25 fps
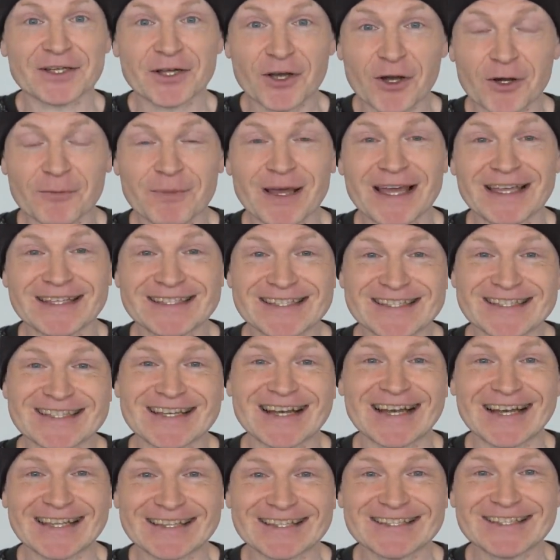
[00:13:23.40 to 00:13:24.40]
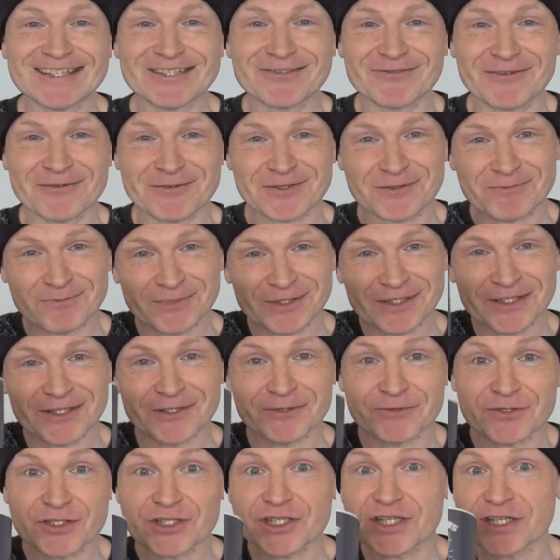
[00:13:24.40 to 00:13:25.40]
comments and the description
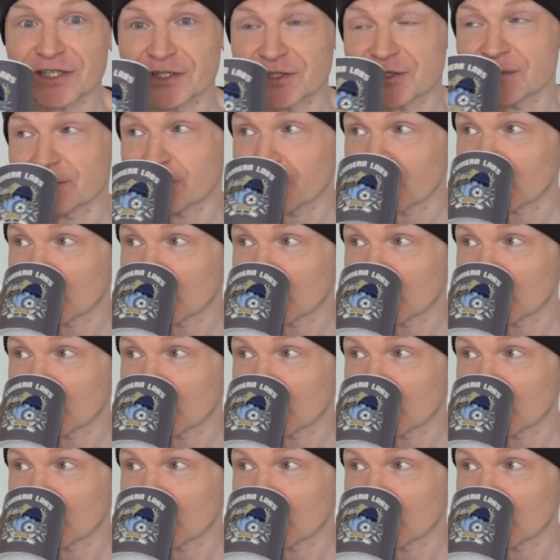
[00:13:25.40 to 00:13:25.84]
below. Cheers.